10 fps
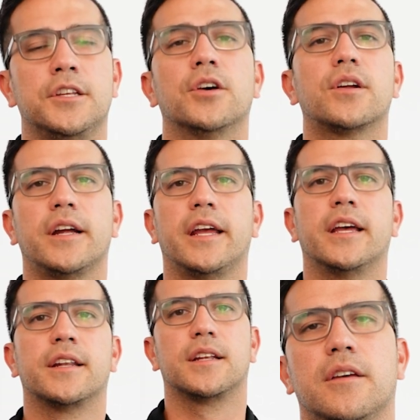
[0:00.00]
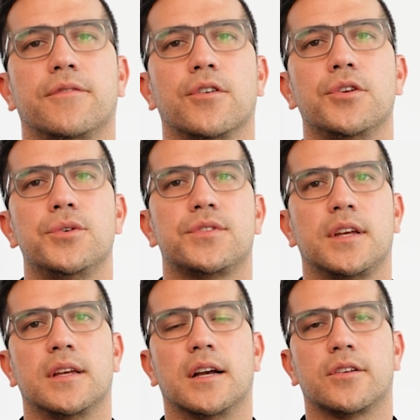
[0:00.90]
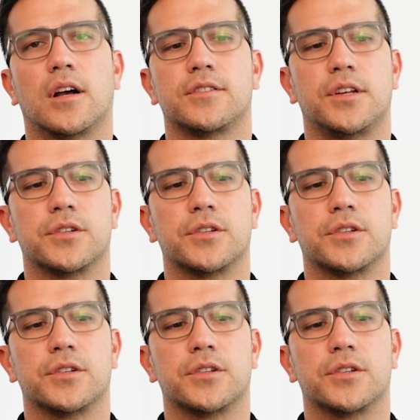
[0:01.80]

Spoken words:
the other hand, if you're using a coccidial